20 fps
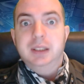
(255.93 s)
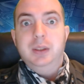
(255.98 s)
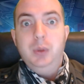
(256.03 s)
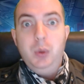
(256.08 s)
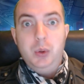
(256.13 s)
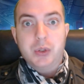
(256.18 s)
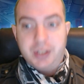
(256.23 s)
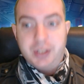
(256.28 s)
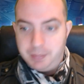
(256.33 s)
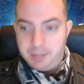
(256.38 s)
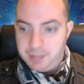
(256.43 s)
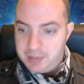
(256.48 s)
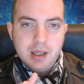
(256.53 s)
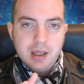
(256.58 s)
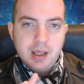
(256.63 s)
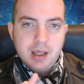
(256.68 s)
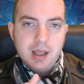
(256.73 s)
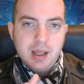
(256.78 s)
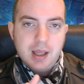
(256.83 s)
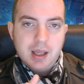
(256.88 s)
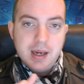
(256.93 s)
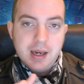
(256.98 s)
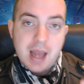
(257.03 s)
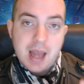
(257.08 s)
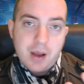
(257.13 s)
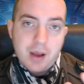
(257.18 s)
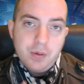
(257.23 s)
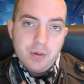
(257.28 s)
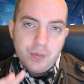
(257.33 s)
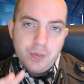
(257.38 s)
Awesome. And
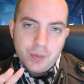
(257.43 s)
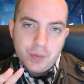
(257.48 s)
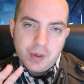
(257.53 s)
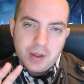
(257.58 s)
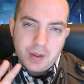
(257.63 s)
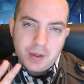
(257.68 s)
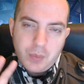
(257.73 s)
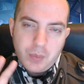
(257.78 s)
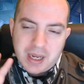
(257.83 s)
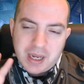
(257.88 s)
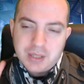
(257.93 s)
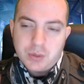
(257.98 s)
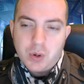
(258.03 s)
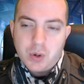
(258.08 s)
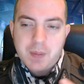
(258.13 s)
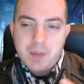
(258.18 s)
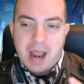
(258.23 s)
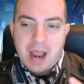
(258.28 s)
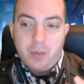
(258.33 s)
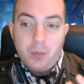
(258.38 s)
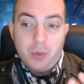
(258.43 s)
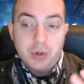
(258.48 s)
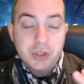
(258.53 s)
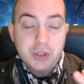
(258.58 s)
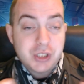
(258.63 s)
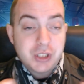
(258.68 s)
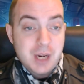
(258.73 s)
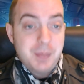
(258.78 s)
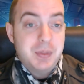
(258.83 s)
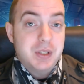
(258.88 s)
now we're going to talk about what
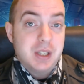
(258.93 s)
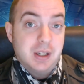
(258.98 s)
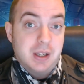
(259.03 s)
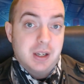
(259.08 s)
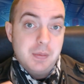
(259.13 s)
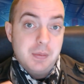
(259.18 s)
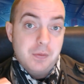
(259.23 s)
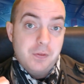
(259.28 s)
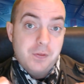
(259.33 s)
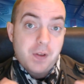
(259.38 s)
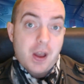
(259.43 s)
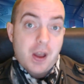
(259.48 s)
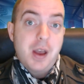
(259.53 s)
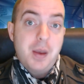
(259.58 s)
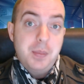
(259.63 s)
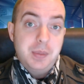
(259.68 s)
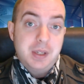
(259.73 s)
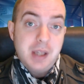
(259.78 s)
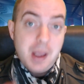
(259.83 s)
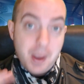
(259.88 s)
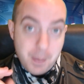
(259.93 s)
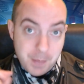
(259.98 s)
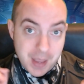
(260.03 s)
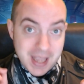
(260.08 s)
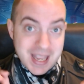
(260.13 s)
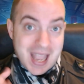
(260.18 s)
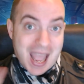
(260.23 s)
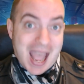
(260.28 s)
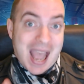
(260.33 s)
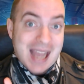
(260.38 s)
ships are confirmed
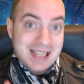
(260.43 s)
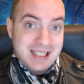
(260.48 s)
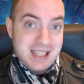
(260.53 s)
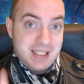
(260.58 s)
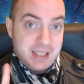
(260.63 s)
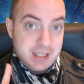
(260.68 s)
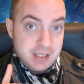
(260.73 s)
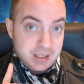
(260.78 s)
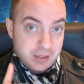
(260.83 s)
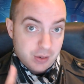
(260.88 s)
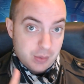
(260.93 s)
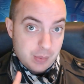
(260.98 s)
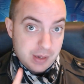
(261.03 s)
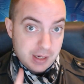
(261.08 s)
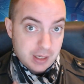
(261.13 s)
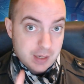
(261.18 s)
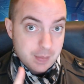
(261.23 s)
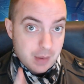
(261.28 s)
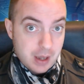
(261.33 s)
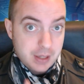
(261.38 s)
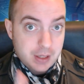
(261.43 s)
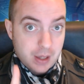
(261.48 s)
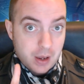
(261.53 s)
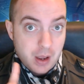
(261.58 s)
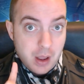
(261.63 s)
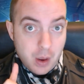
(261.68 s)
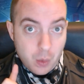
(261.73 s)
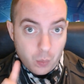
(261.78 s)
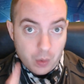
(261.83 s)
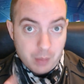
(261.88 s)
being added into Arena Commander
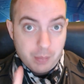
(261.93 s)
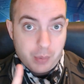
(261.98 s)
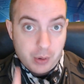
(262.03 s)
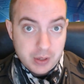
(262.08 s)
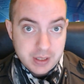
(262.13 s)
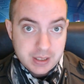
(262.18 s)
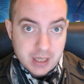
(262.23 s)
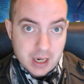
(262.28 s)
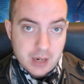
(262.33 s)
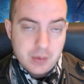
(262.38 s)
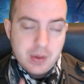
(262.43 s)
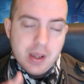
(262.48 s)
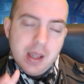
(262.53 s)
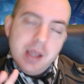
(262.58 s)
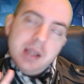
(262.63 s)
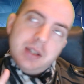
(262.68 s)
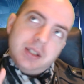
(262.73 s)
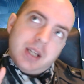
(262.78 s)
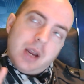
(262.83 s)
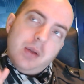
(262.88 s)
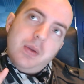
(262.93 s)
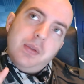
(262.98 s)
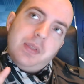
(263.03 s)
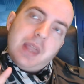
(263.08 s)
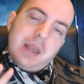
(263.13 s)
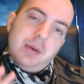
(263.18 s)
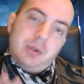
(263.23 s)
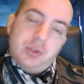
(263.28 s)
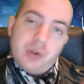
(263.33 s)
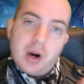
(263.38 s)
1.0. So
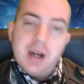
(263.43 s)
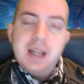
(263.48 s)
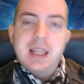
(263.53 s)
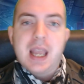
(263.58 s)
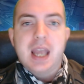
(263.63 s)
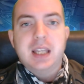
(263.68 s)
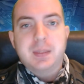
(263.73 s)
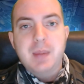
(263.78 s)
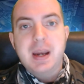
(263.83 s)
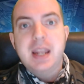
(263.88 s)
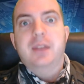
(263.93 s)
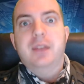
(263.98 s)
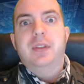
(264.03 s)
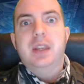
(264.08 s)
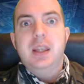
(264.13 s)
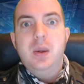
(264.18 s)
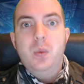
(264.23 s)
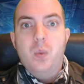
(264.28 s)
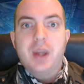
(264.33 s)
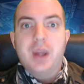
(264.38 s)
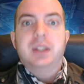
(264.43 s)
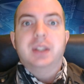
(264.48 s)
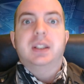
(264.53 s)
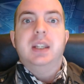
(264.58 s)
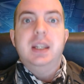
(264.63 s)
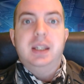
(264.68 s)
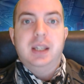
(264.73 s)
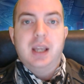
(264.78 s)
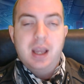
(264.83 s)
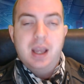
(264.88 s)
they were trying to get as many of the
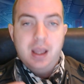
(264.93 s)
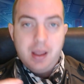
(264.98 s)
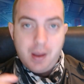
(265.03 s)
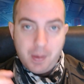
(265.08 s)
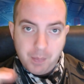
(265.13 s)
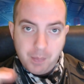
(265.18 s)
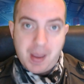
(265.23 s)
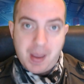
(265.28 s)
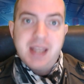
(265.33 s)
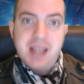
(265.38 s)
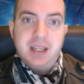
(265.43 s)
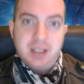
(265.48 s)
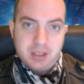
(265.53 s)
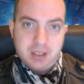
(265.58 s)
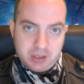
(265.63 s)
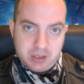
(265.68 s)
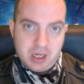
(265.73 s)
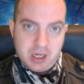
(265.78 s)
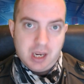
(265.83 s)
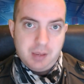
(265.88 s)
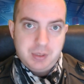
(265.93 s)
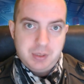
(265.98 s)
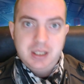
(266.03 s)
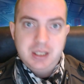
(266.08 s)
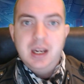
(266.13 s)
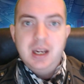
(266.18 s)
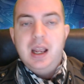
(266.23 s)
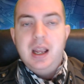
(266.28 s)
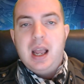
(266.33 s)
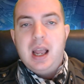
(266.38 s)
one-seater base ships,
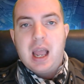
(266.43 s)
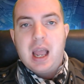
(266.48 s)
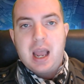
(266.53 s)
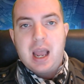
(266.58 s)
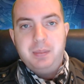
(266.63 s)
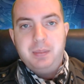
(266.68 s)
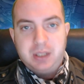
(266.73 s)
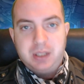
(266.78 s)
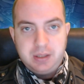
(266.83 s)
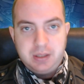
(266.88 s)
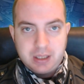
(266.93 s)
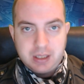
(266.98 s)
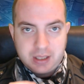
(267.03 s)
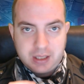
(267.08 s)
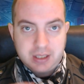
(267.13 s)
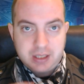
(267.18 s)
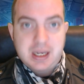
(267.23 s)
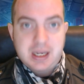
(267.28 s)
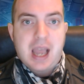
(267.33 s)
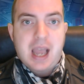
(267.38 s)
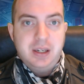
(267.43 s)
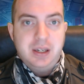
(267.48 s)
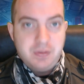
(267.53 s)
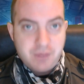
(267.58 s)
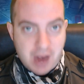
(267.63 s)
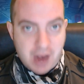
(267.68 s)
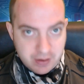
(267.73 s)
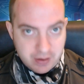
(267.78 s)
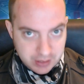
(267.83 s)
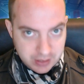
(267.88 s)
so just the standard
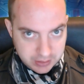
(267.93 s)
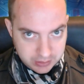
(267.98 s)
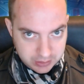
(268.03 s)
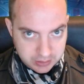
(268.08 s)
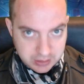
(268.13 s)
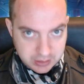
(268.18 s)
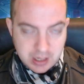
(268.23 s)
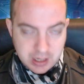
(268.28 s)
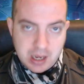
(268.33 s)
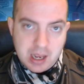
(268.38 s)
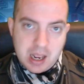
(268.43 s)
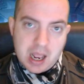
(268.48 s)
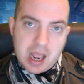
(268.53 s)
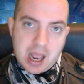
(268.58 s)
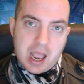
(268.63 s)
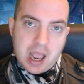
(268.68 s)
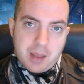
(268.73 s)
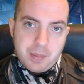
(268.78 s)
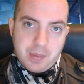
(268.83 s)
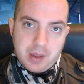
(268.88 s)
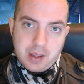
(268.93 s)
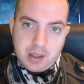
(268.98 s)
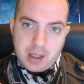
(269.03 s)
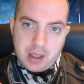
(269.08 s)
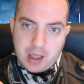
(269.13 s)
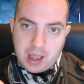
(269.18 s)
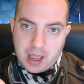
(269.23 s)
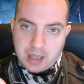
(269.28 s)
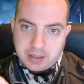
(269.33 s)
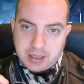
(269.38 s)
variants,
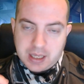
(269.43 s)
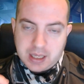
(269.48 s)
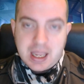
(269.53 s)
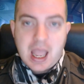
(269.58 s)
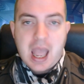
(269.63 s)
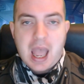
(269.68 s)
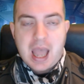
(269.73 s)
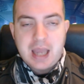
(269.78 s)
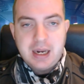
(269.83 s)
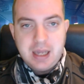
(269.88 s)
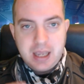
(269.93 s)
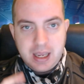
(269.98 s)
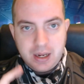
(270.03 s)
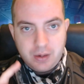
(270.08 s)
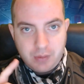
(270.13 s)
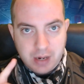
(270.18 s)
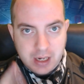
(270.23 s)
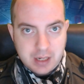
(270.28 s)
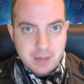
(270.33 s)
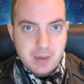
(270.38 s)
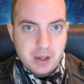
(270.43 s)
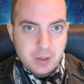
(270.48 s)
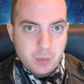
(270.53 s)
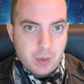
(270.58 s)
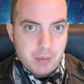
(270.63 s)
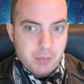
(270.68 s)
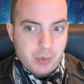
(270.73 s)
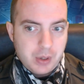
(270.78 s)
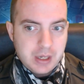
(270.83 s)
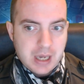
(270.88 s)
as they can in Arena Commander
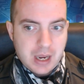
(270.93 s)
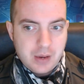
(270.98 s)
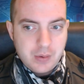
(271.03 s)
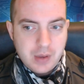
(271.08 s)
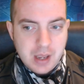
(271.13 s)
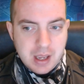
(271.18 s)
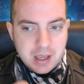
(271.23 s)
1.0.